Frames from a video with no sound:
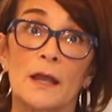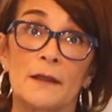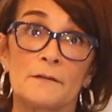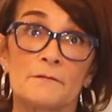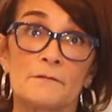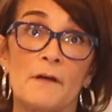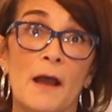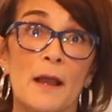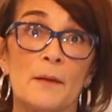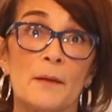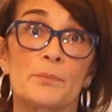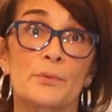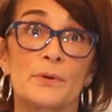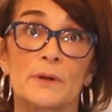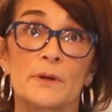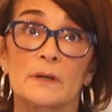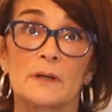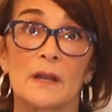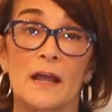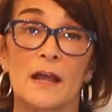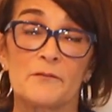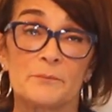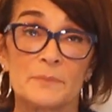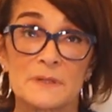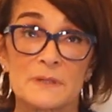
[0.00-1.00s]
and
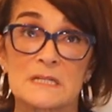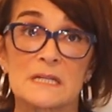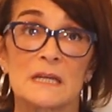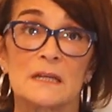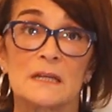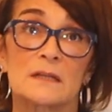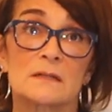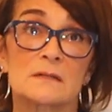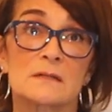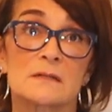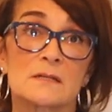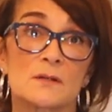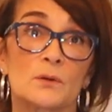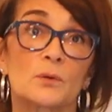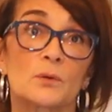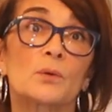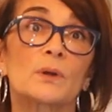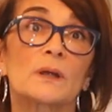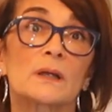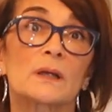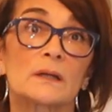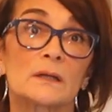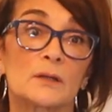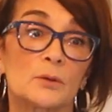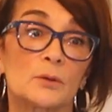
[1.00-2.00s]
vibrant have been taken so
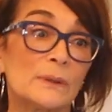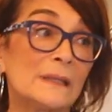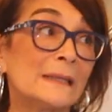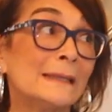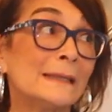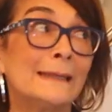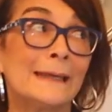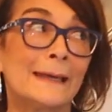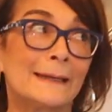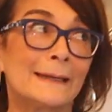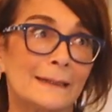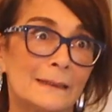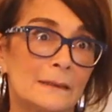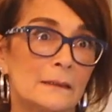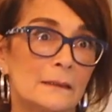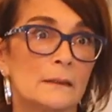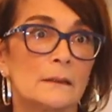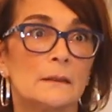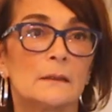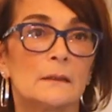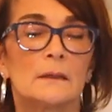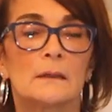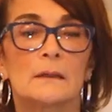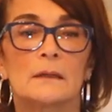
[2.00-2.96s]
quickly. We get it.